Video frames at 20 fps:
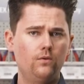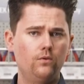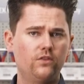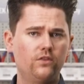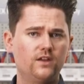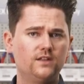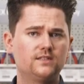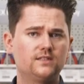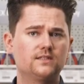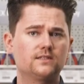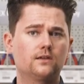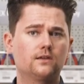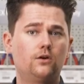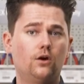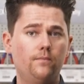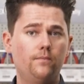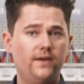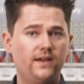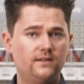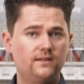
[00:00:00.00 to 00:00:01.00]
With its
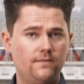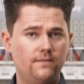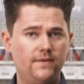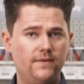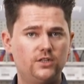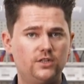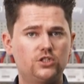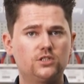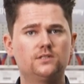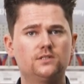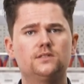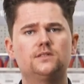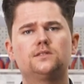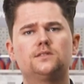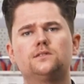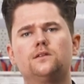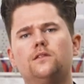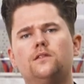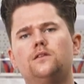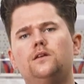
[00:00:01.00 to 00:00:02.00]
compact
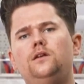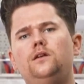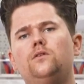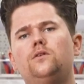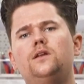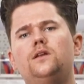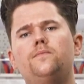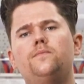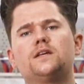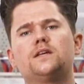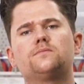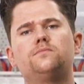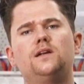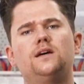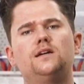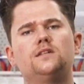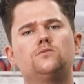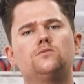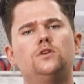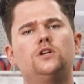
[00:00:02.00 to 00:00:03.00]
dimensions, the new KNIPEX
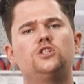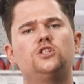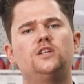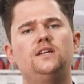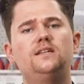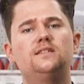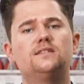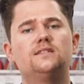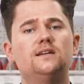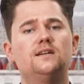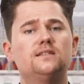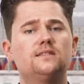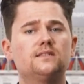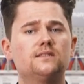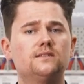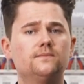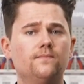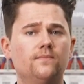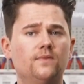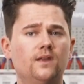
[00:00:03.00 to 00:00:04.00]
pliers wrench
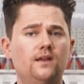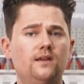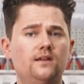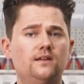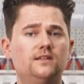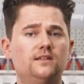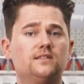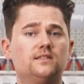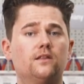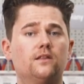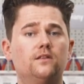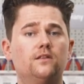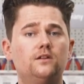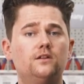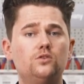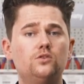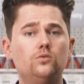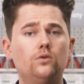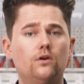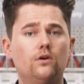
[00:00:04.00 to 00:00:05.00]
XS is the
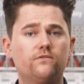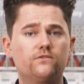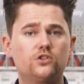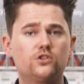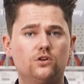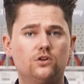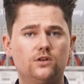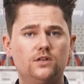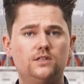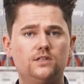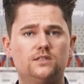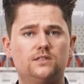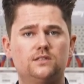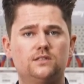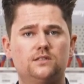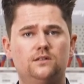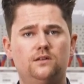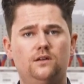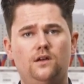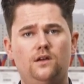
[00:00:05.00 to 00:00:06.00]
tool of
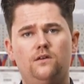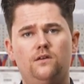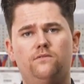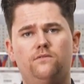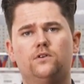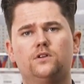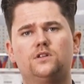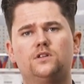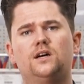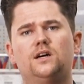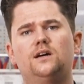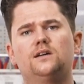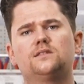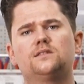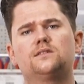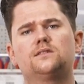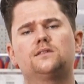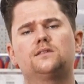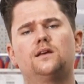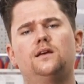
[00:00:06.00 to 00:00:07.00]
choice for
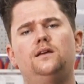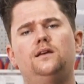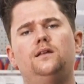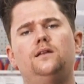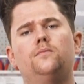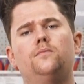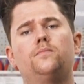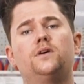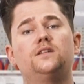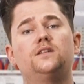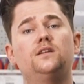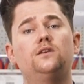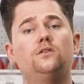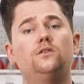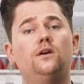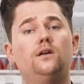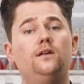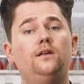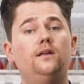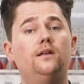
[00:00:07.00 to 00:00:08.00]
tasks in
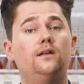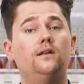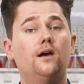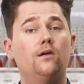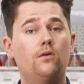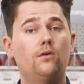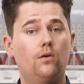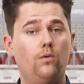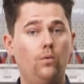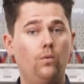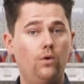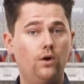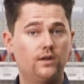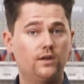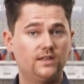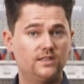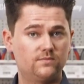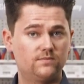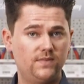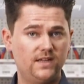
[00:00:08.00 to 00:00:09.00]
particularly narrow
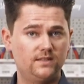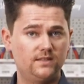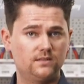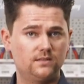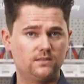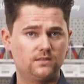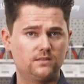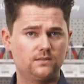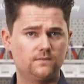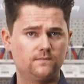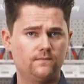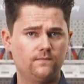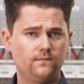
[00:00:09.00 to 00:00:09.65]
working spaces.